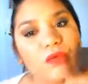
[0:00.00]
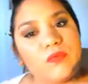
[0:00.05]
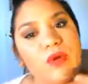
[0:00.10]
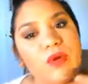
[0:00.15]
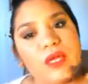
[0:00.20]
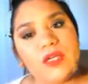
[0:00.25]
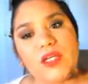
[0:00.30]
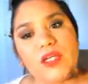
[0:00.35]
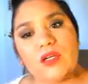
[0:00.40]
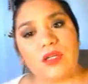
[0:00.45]

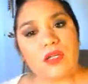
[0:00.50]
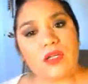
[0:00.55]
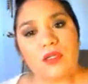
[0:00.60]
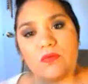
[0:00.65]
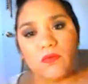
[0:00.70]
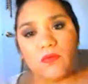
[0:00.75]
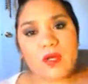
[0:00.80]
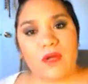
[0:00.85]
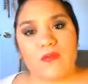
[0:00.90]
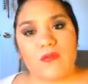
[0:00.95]
red, you could,
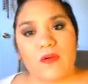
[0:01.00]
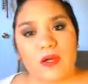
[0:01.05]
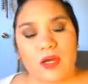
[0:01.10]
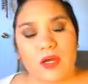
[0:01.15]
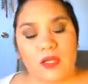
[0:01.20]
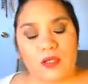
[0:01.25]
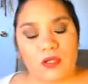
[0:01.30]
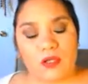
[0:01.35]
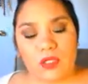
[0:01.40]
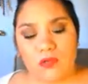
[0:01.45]
whatever
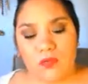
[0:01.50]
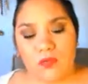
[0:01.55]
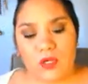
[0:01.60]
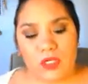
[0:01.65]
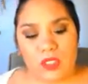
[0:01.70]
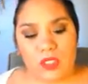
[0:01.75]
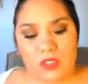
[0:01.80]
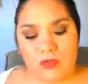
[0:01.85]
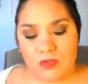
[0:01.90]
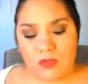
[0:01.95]
color you want
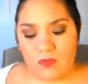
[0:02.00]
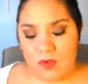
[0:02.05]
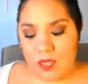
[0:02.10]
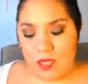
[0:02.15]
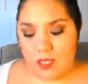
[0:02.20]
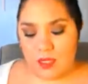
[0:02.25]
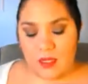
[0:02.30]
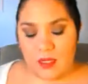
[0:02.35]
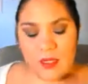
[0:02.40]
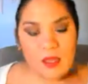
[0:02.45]
to use
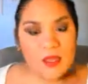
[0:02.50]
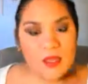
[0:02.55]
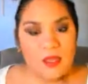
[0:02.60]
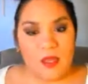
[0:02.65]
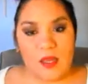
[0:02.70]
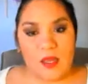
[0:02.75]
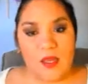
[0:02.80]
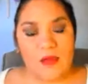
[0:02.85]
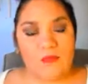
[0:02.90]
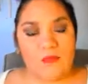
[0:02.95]
red.
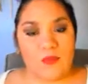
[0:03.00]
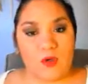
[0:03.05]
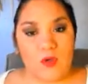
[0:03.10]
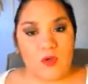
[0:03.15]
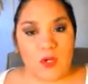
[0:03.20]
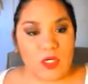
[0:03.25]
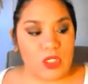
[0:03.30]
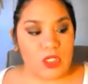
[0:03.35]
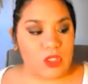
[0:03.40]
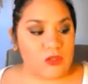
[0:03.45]
If you
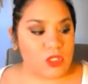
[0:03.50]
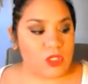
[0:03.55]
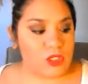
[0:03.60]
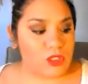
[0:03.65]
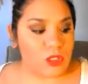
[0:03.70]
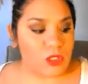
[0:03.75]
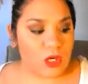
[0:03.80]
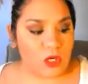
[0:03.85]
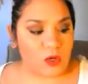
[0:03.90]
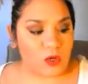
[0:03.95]
want to use a
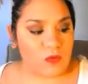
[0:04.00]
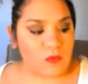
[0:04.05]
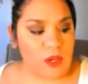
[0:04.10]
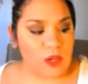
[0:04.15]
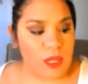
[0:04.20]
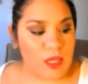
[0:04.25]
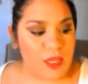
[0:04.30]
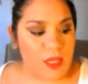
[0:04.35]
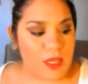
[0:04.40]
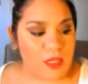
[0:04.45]
darker
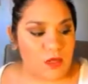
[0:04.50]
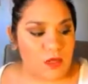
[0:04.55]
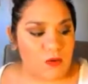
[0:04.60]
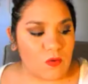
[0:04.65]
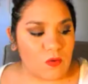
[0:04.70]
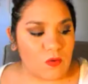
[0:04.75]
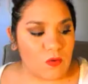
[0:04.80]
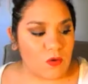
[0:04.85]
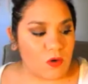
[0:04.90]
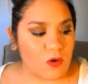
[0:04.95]
red
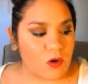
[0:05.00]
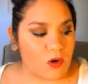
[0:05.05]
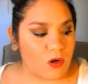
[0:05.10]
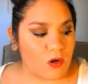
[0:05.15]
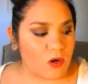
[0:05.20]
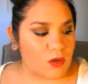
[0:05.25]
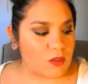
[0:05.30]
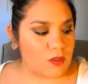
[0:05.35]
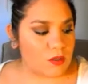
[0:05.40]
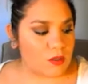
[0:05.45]

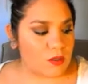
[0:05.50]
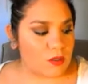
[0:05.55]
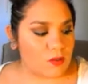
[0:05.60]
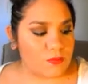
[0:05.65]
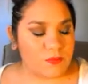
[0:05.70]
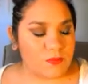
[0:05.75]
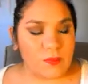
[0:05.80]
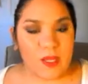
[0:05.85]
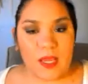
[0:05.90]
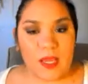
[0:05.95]
or
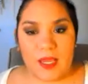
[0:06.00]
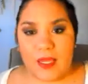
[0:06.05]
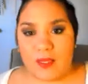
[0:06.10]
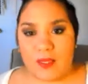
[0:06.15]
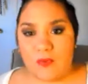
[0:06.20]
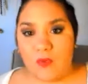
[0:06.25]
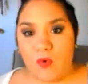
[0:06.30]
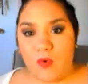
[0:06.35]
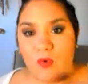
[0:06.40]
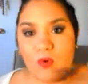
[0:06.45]
a
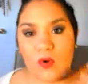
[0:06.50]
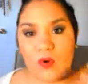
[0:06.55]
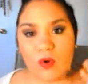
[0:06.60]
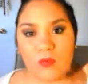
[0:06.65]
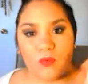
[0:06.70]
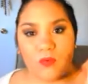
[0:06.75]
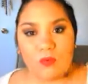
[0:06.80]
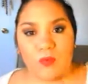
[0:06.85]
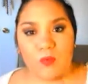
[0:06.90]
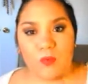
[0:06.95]
more
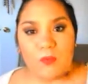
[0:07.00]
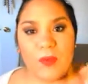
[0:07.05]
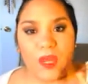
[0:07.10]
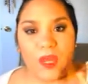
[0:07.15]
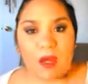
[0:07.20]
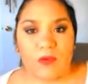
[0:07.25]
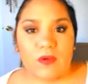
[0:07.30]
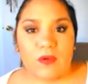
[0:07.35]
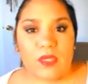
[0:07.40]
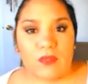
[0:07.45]

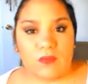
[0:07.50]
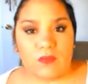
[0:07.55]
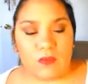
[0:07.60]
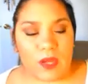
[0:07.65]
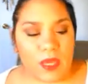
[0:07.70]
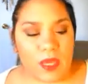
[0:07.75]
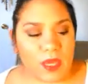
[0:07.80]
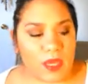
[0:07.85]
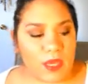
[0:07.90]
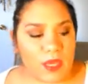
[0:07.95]
berry
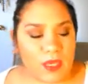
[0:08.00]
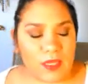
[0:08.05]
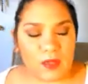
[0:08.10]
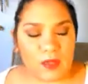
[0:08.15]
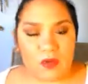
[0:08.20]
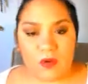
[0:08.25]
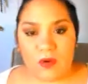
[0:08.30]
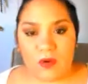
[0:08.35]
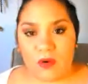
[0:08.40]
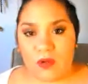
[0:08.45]
red
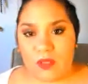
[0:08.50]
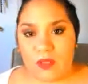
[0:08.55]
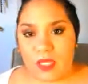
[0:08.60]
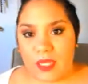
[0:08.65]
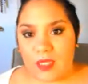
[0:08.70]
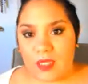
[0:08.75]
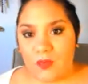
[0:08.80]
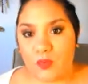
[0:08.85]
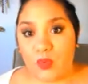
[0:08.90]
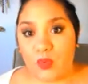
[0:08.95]
or
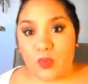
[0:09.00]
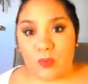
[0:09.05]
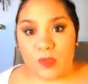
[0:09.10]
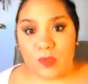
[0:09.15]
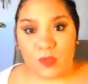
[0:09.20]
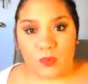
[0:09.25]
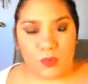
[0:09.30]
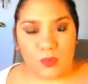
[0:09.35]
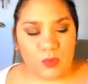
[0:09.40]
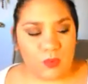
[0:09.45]
like
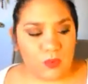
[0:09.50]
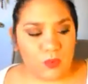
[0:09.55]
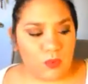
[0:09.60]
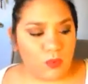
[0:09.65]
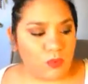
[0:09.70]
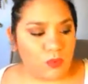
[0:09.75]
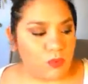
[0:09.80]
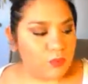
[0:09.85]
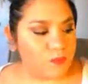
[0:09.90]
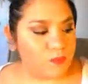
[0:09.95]
ruby
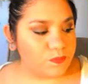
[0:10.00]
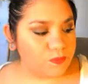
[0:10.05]
woo